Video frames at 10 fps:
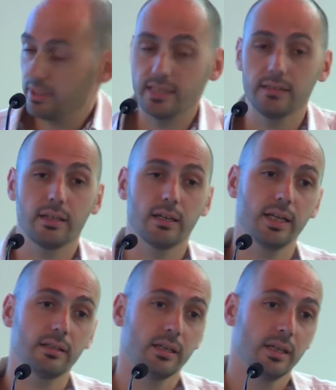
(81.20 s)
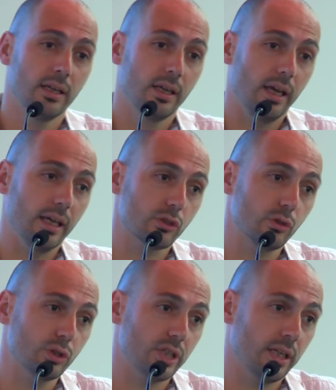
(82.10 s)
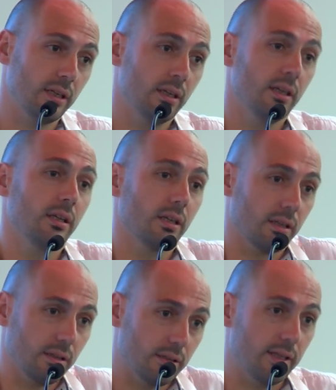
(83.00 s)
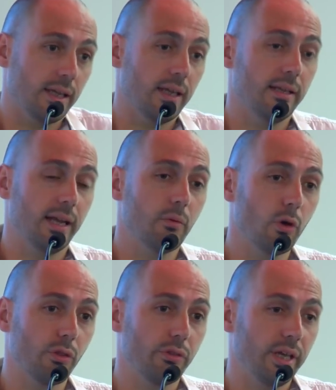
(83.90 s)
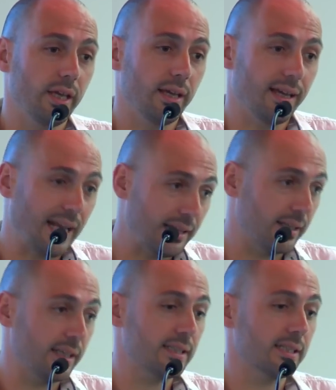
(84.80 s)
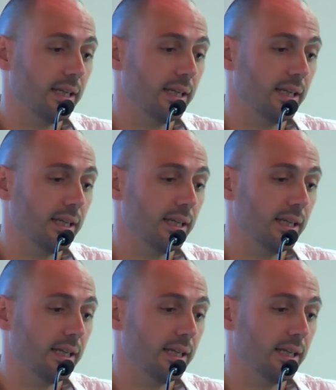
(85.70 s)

de Internet, escuchen de la voz de grandes